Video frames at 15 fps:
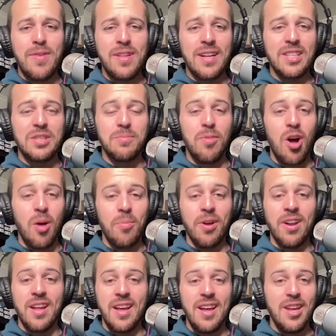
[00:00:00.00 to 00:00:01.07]
think that's small,
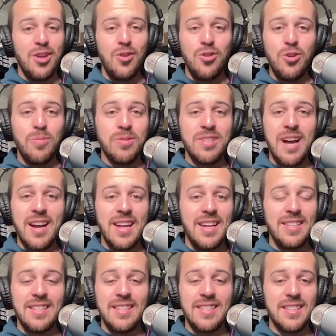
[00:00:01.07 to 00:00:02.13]
but YouTube is not
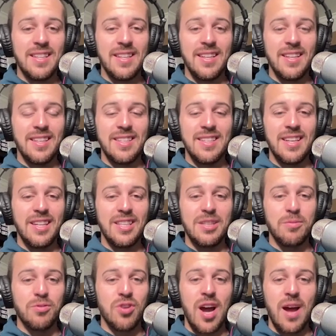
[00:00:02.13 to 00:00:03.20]
easy to get
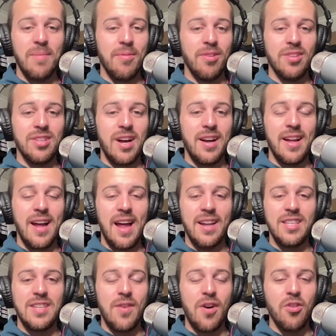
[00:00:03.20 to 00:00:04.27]
subscribers on it.
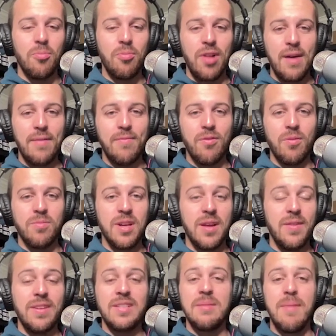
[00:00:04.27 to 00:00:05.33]
Honestly, of all the platforms, at
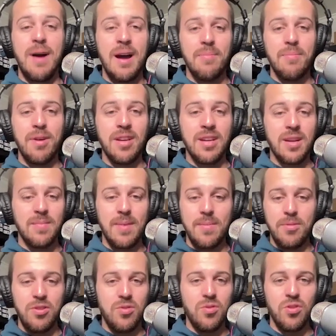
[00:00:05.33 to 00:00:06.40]
least in my opinion,
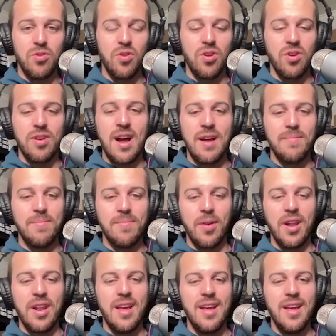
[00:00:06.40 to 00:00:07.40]
maybe you would agree or not, but